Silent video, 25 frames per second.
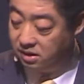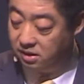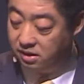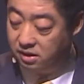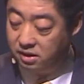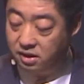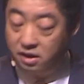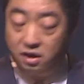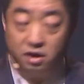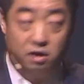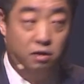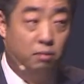to
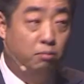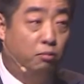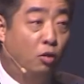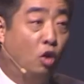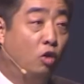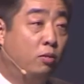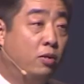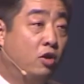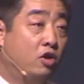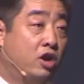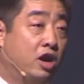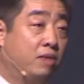Hu,
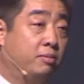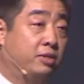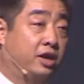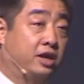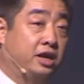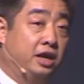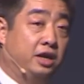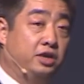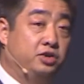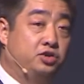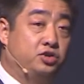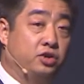ICT
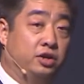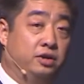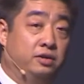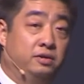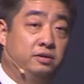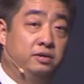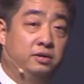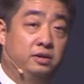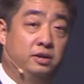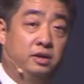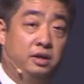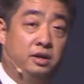will be the
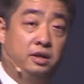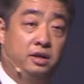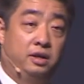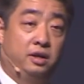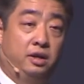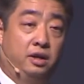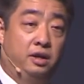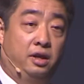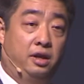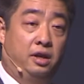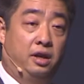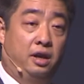prime
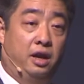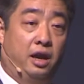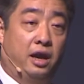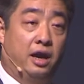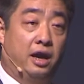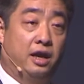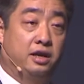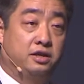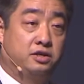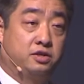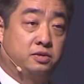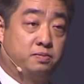enabler for this
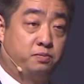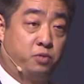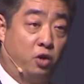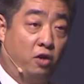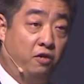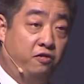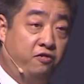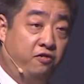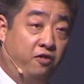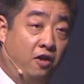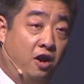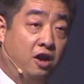
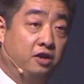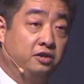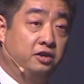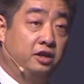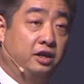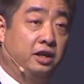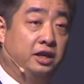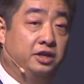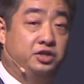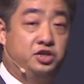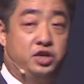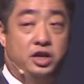transformation,
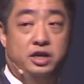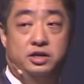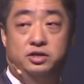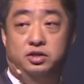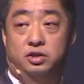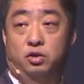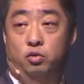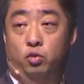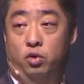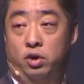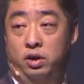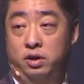while the
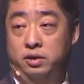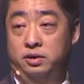mobile